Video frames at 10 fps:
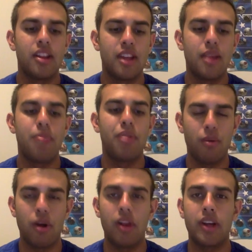they play
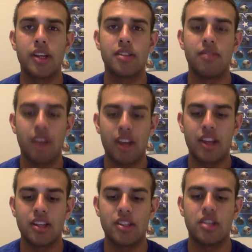well against the
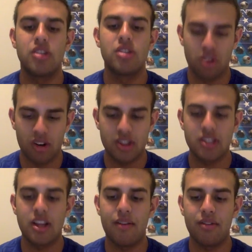Vikings. Start
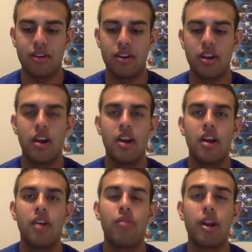Stafford.
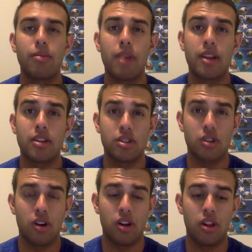Running back to
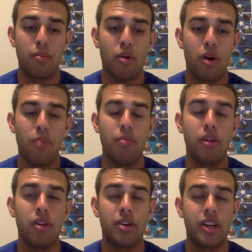start, Lamar
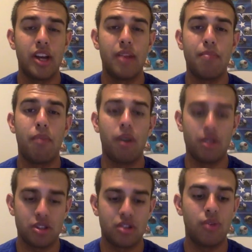Miller. He had a
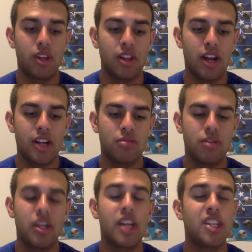monster week last
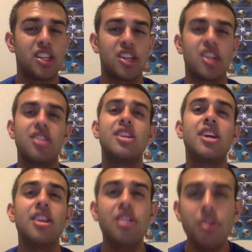week, and he's going to
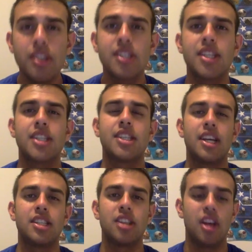continue his
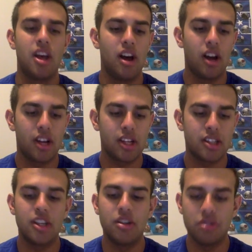success against
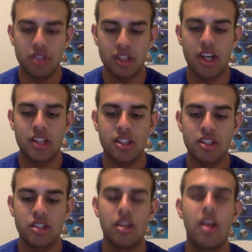the Houston
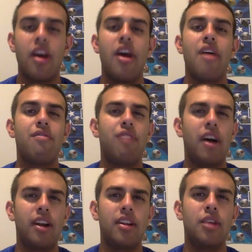Texans. And
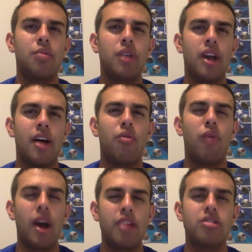finally, we have
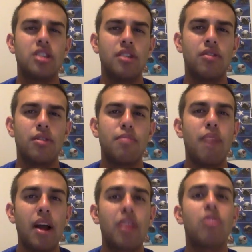wide receiver
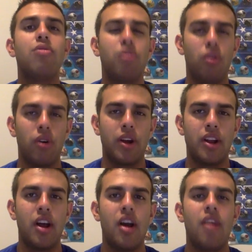Michael Floyd
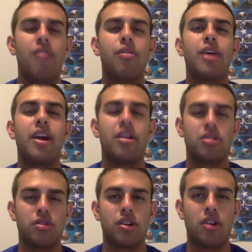from the
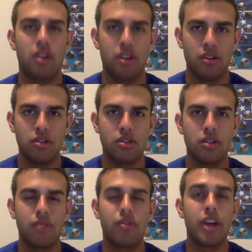Arizona Cardinals.
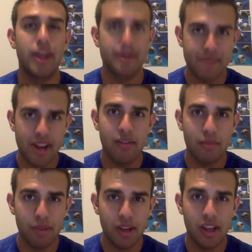Look for him to have a
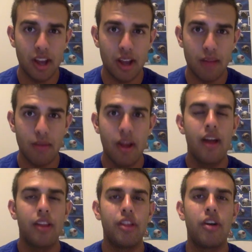big game.
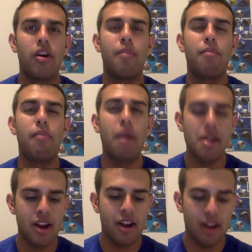They're on
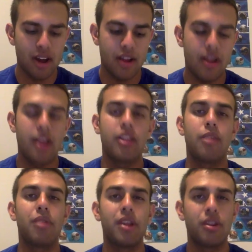Monday night, and they're
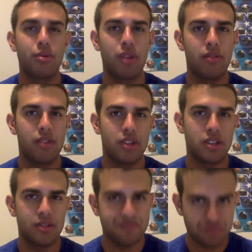playing the
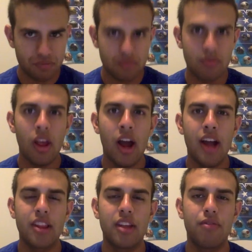Ravens. I
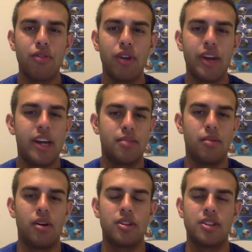think Floyd has a
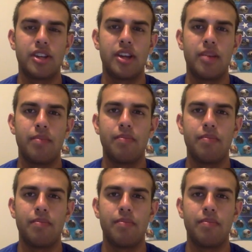monster game.